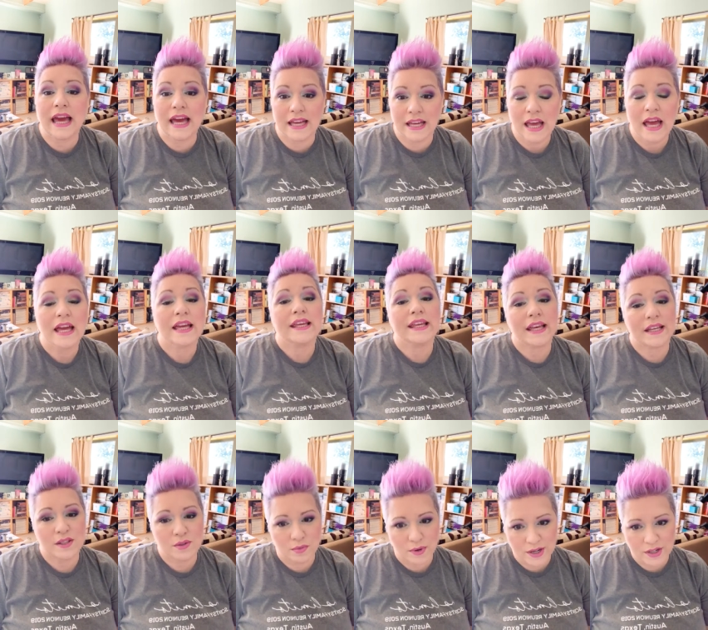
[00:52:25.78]
yeah
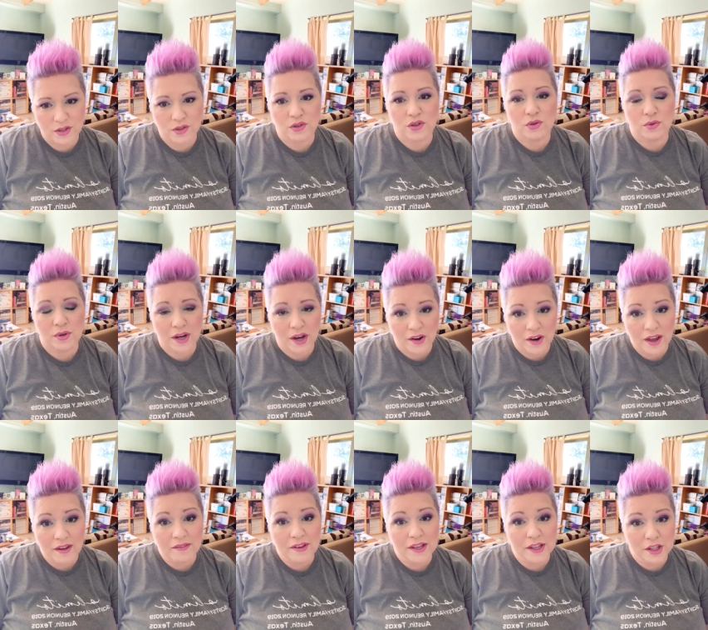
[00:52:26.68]
yes rachel you and i are
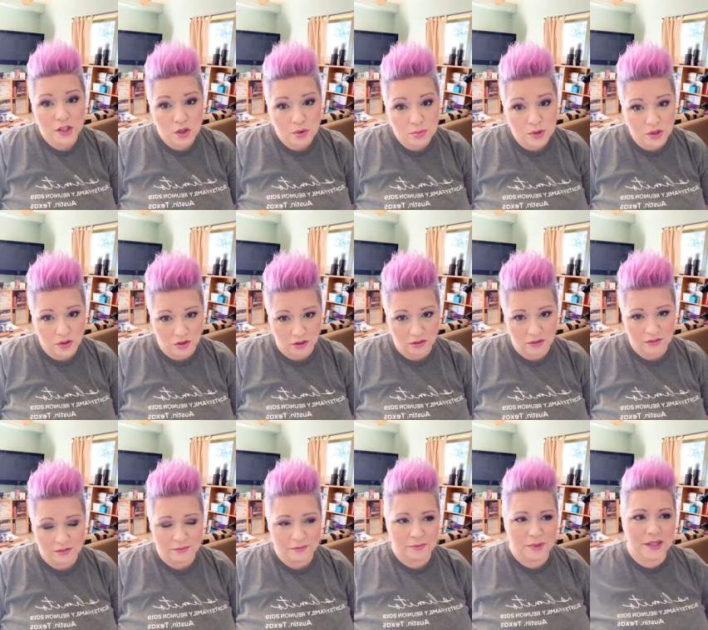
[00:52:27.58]
having a cubicle
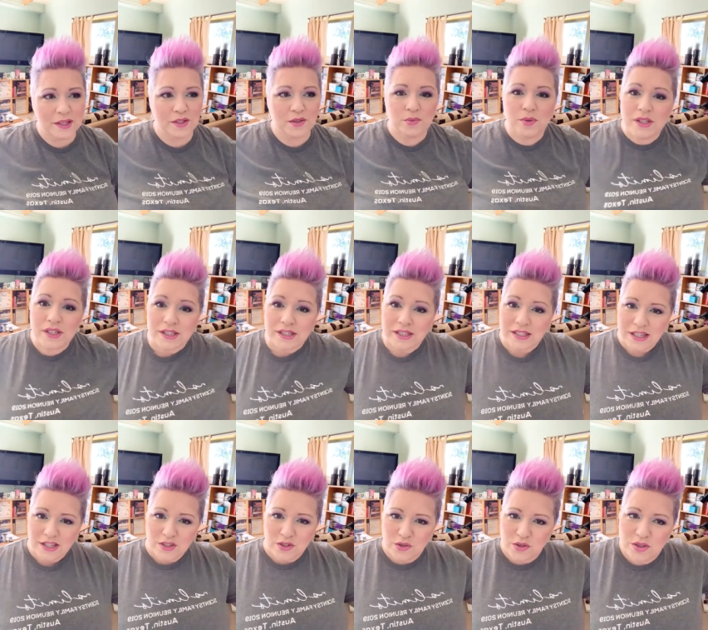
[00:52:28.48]
because we need to
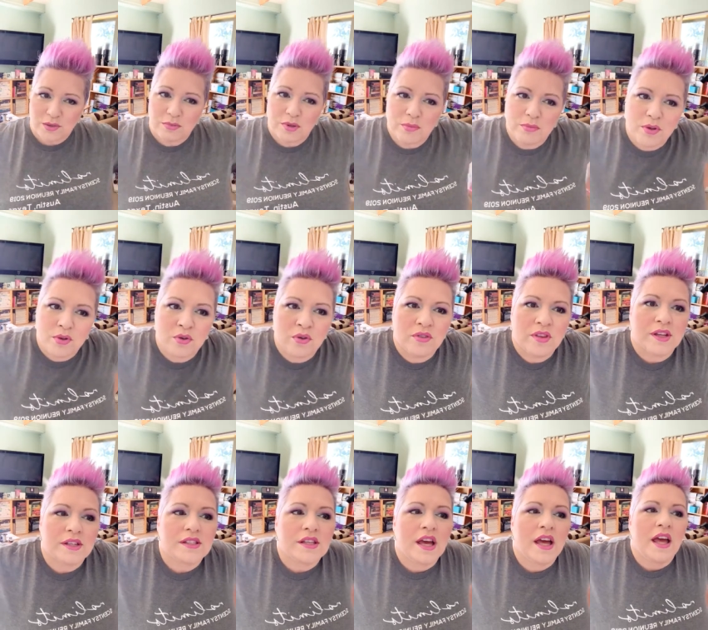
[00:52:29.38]
teach you some computer
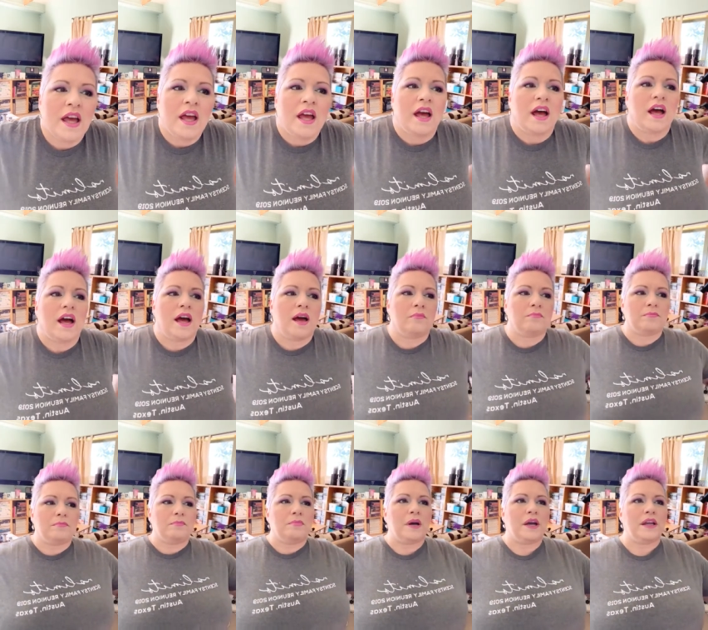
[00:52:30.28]
things.
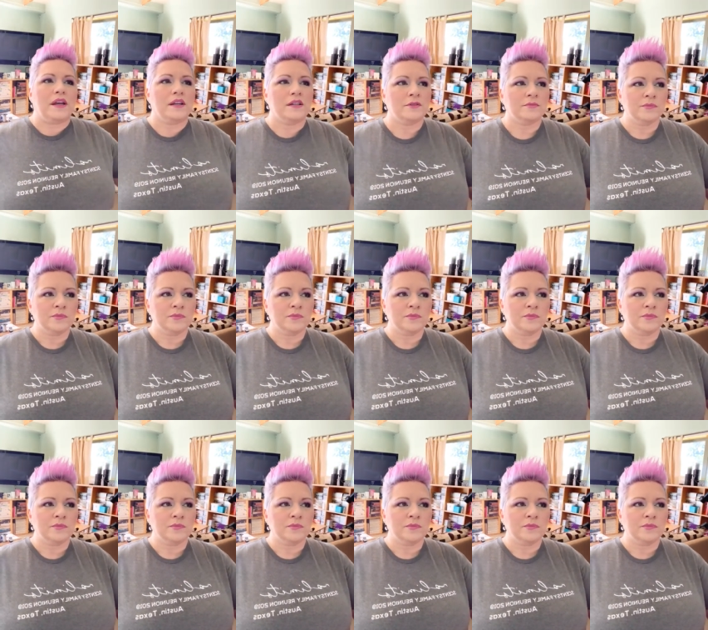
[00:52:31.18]
Um, but